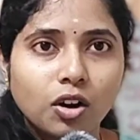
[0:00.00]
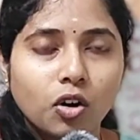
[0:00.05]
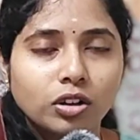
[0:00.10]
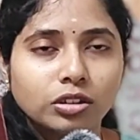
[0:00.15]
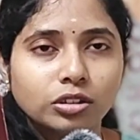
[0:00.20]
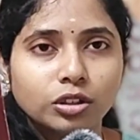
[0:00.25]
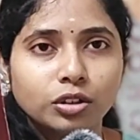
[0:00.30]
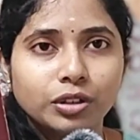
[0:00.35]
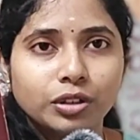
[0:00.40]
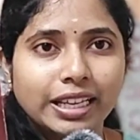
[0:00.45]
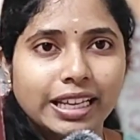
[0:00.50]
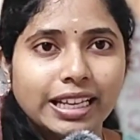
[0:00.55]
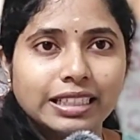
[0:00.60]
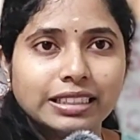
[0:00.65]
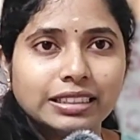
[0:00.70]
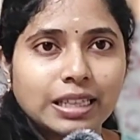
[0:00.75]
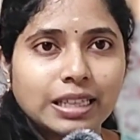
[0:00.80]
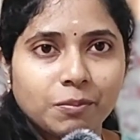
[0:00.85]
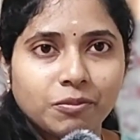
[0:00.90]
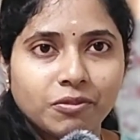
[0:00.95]
also you need
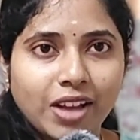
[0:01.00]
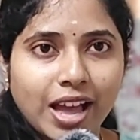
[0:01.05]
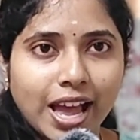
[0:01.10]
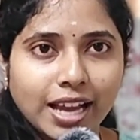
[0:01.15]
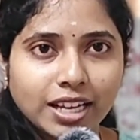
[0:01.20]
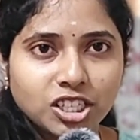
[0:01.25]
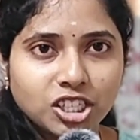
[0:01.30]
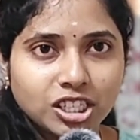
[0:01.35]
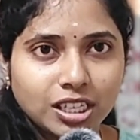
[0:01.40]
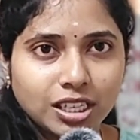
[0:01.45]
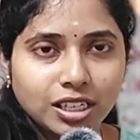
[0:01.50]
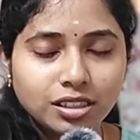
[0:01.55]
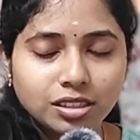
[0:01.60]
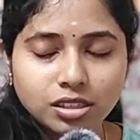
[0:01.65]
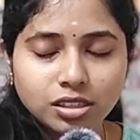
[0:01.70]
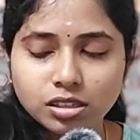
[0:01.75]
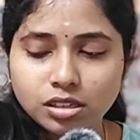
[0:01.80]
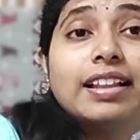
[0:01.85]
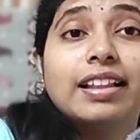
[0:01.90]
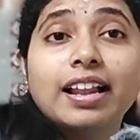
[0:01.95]
some wax
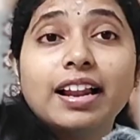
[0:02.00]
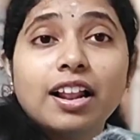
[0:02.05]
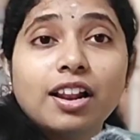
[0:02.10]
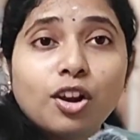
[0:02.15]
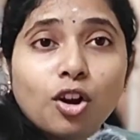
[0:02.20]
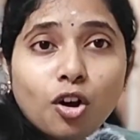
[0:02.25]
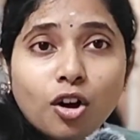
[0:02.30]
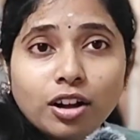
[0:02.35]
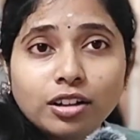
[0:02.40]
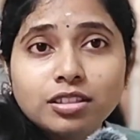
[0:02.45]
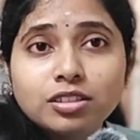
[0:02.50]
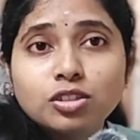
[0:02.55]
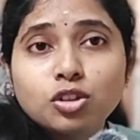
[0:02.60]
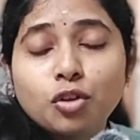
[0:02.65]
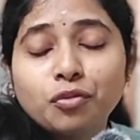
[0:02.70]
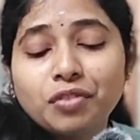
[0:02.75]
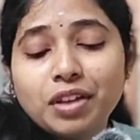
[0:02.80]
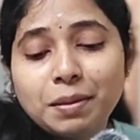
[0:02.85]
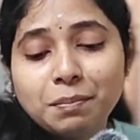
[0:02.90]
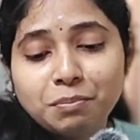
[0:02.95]
sheets there are lots
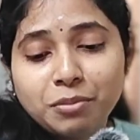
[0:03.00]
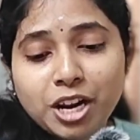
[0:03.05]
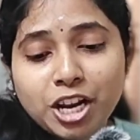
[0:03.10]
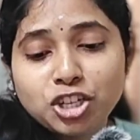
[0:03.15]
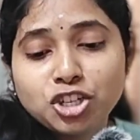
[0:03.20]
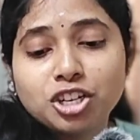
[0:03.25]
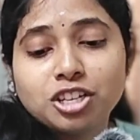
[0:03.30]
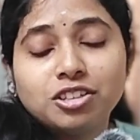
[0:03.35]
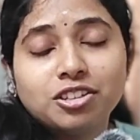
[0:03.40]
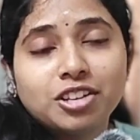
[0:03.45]
of impression